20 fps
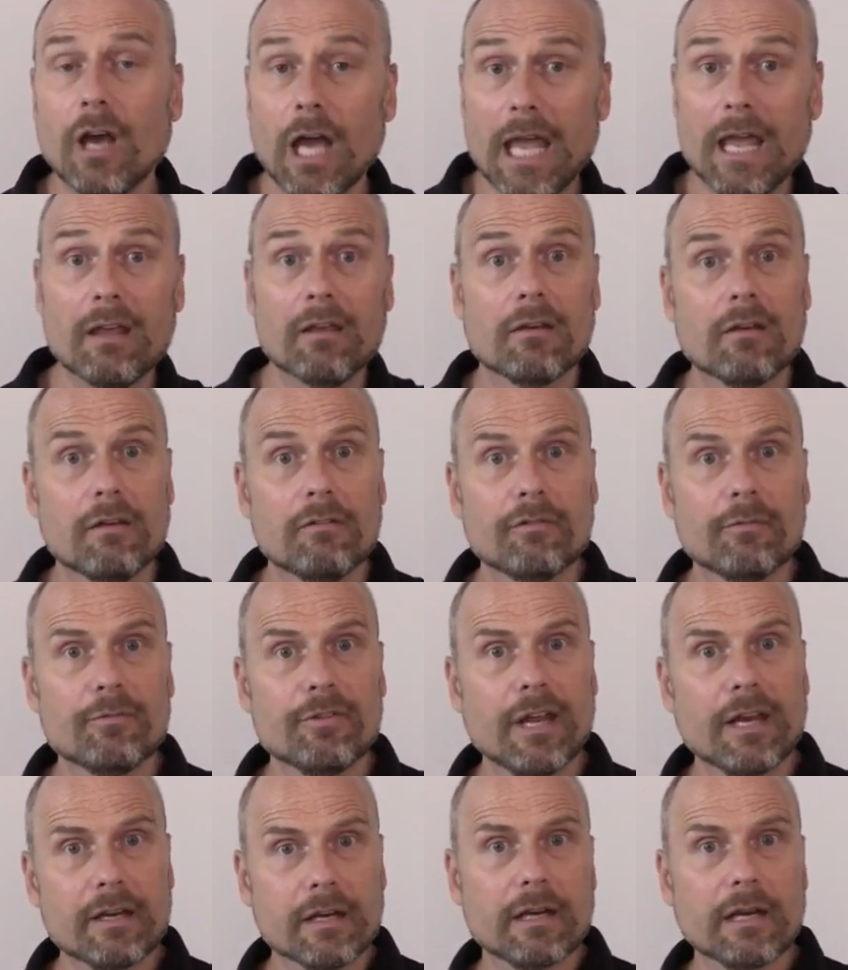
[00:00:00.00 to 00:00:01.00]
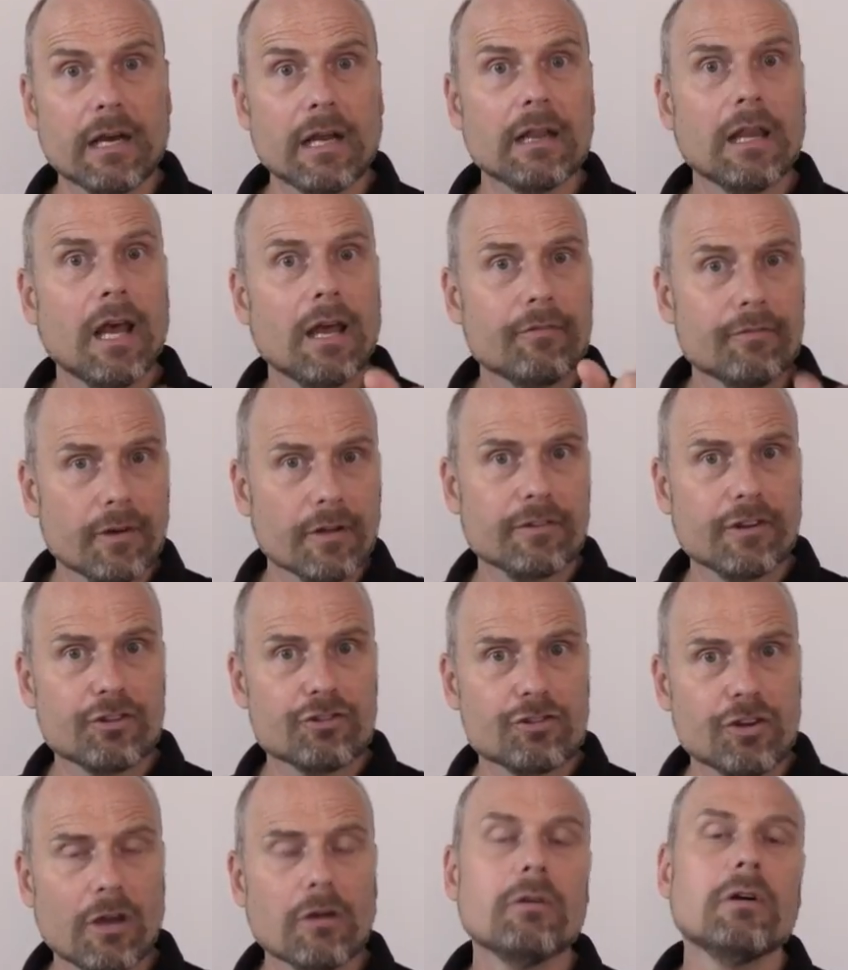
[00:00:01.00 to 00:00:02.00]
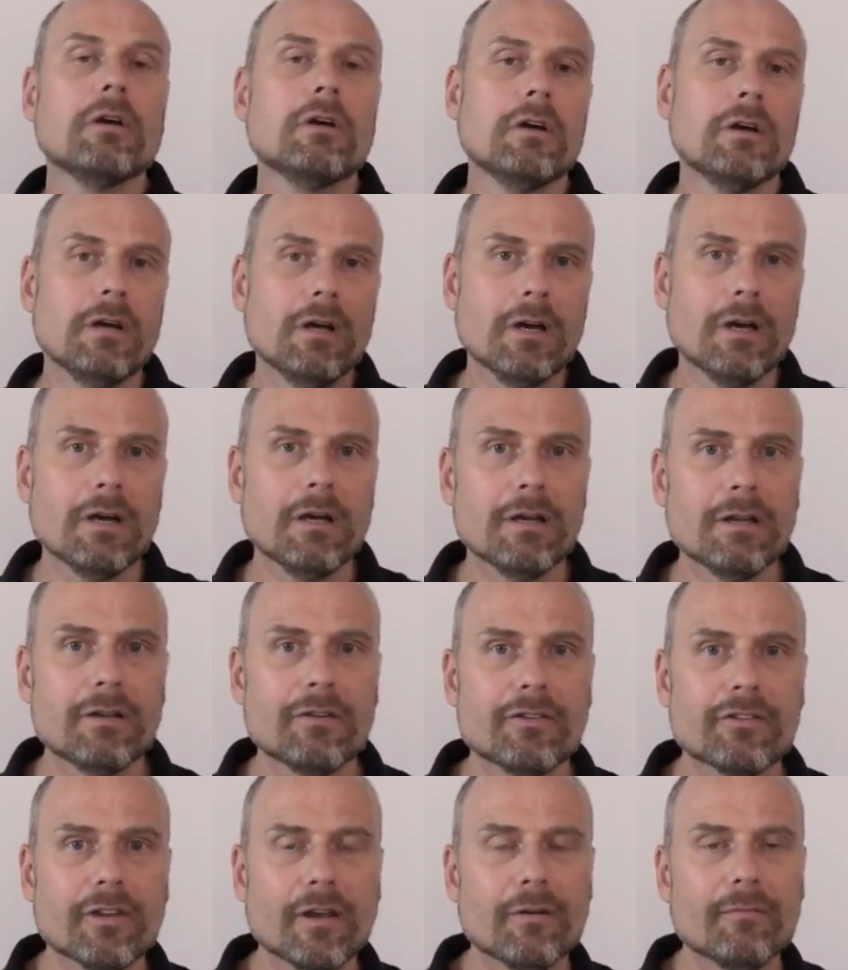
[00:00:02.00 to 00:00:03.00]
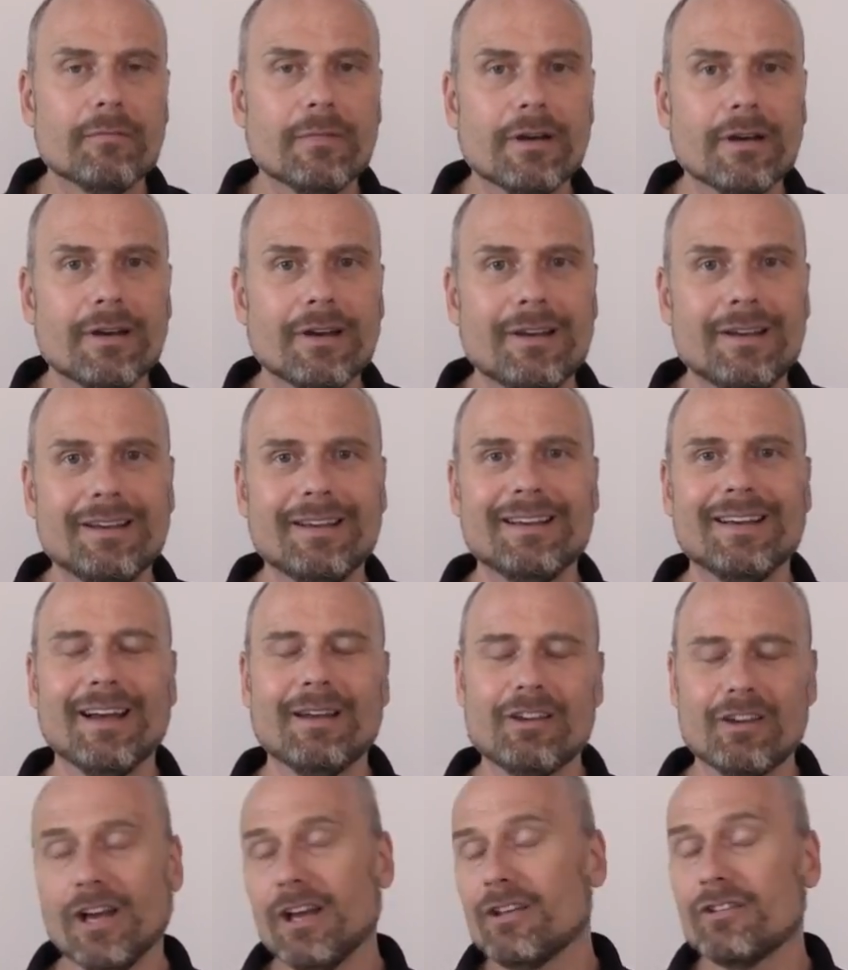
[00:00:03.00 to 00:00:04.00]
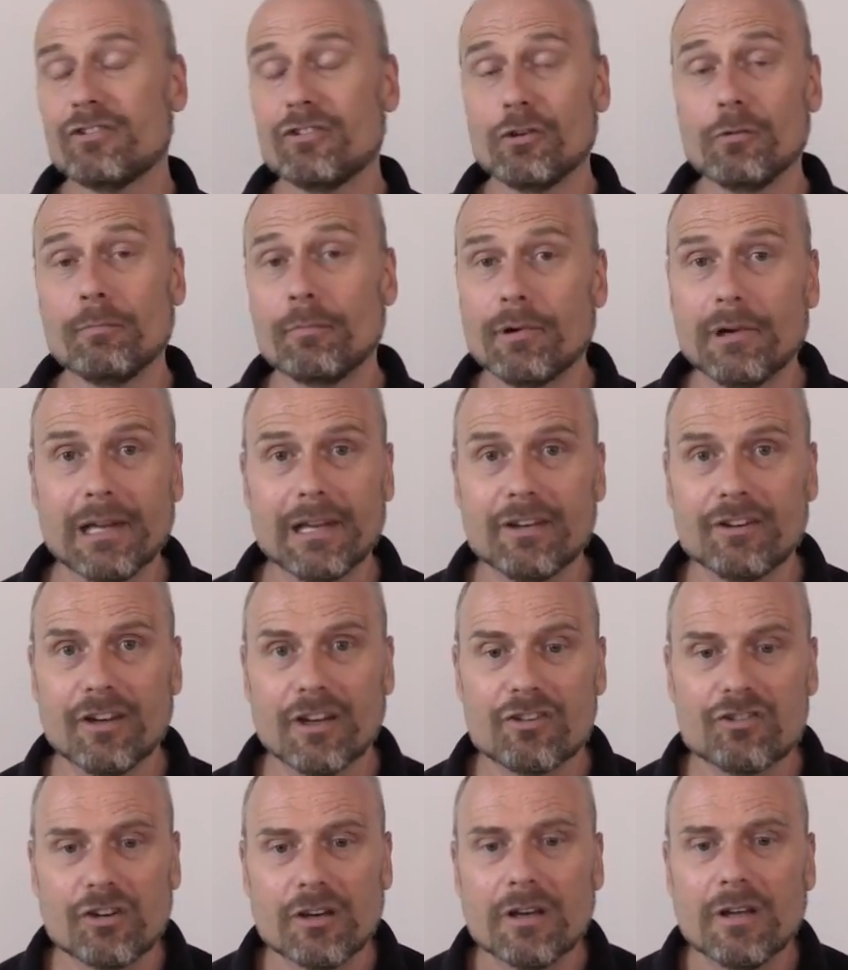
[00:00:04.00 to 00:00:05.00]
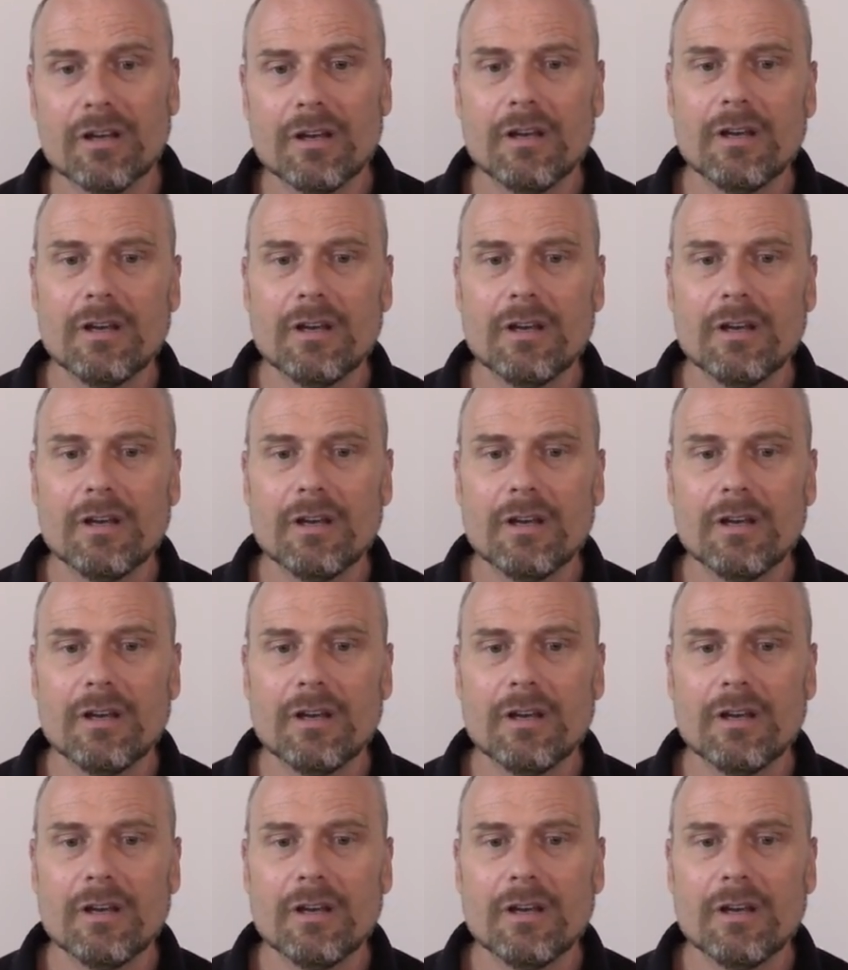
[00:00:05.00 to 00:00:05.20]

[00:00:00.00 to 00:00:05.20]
Hey, from Saturday Night Live, not this show, in some, I assume, Berlin dungeon.